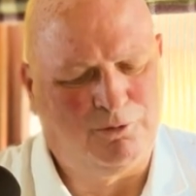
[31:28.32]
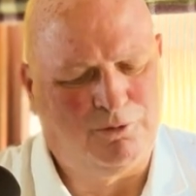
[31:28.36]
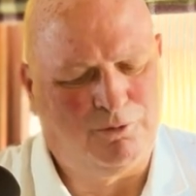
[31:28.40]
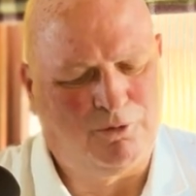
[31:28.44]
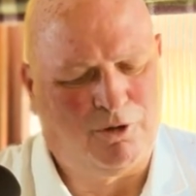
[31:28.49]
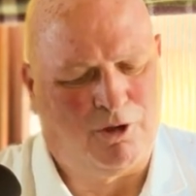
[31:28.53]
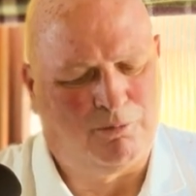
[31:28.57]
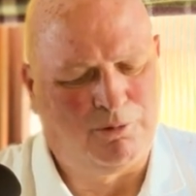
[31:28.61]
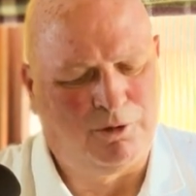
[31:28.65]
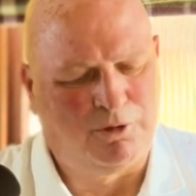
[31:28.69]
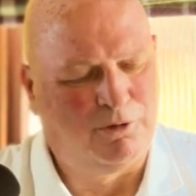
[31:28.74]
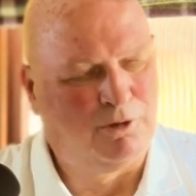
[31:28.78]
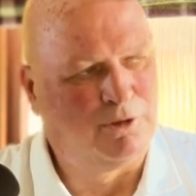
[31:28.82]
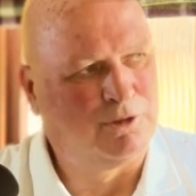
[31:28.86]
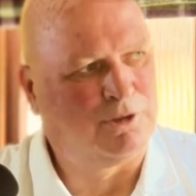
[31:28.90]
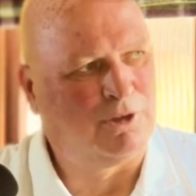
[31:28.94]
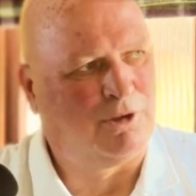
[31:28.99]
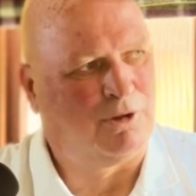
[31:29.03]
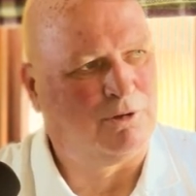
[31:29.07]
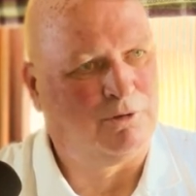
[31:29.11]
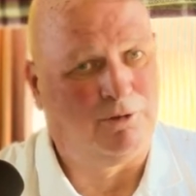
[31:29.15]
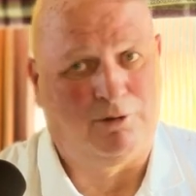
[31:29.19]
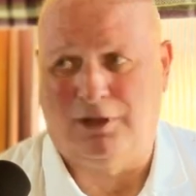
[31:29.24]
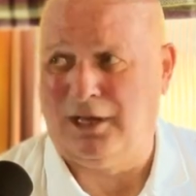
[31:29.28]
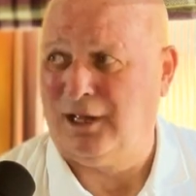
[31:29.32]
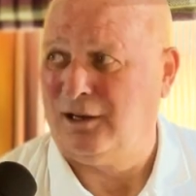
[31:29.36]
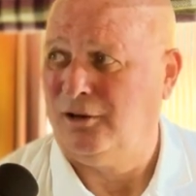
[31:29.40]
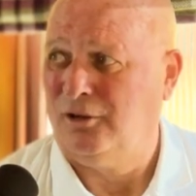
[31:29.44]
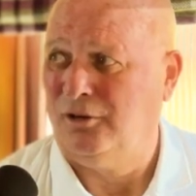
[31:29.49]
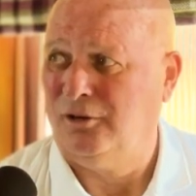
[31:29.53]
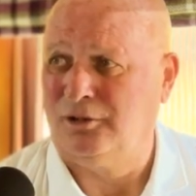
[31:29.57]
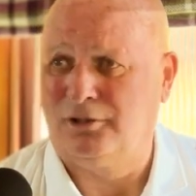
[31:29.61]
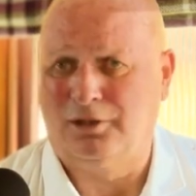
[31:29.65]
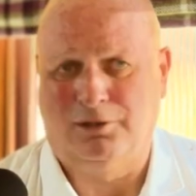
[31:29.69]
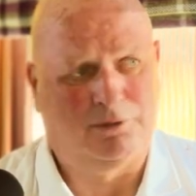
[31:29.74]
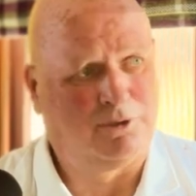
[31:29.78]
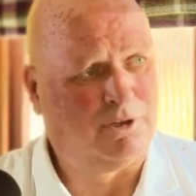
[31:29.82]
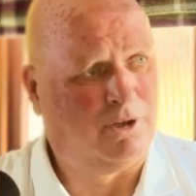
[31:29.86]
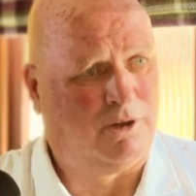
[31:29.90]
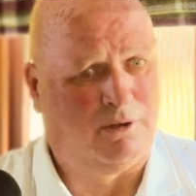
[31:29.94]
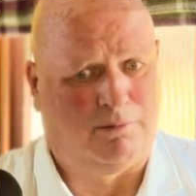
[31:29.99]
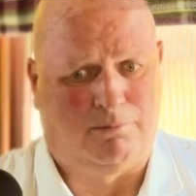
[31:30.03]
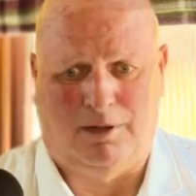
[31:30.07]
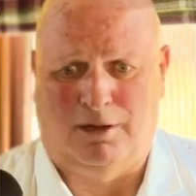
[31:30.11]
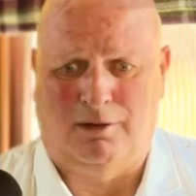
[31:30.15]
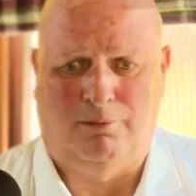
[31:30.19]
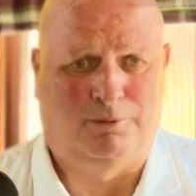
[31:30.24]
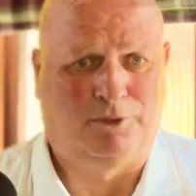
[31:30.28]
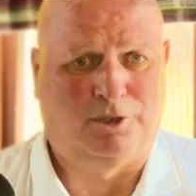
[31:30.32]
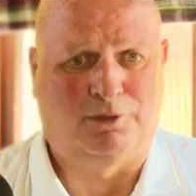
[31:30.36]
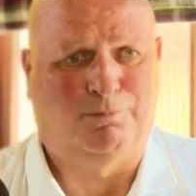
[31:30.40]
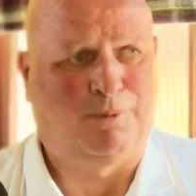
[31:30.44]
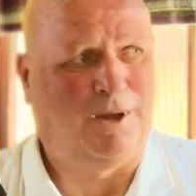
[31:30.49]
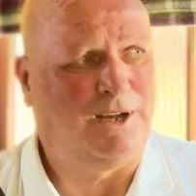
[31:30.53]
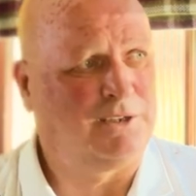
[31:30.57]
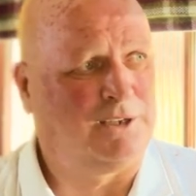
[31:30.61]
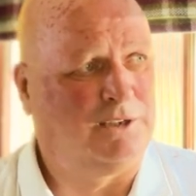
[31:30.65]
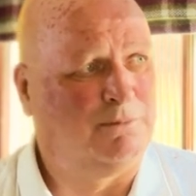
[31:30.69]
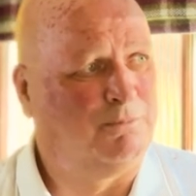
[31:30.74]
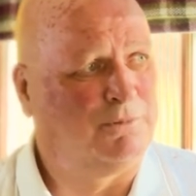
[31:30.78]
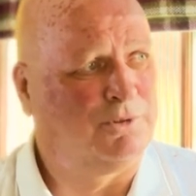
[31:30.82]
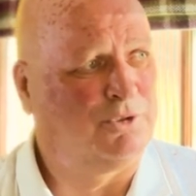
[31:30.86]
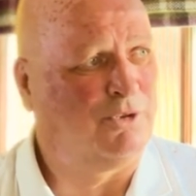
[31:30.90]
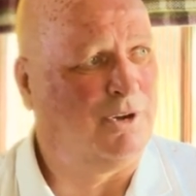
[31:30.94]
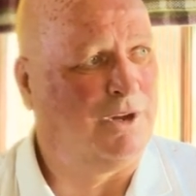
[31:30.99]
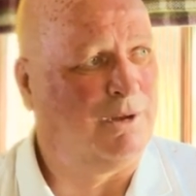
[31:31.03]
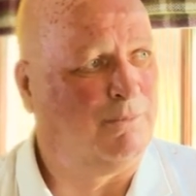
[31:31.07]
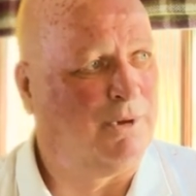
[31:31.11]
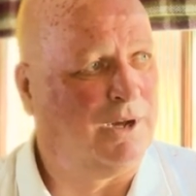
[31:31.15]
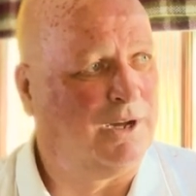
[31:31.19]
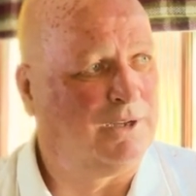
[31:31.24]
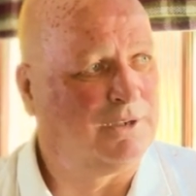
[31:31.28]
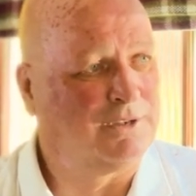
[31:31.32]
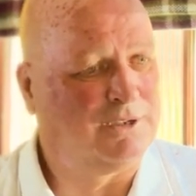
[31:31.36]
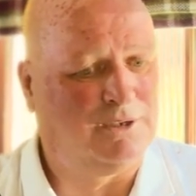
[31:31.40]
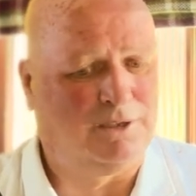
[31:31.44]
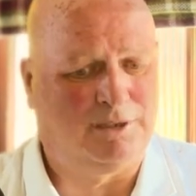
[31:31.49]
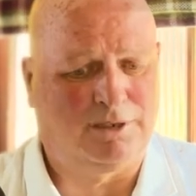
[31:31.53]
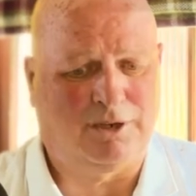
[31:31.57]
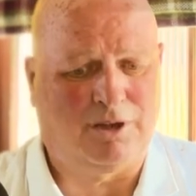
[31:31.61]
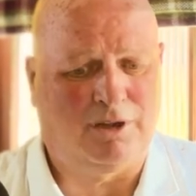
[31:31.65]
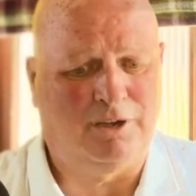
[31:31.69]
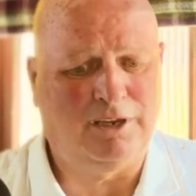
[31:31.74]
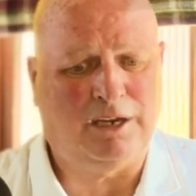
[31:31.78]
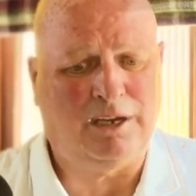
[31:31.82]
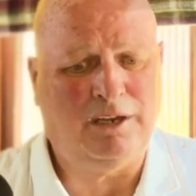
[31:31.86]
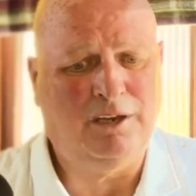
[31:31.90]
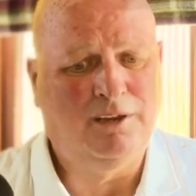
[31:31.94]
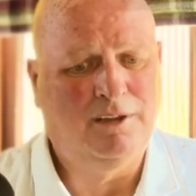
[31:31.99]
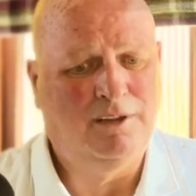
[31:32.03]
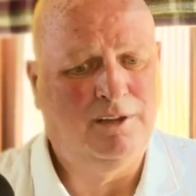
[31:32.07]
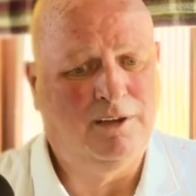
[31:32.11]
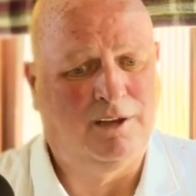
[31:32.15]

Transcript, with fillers: Robbie Ullathorne, who then looked and thought, I'll oh, just pass it straight back to Gunny.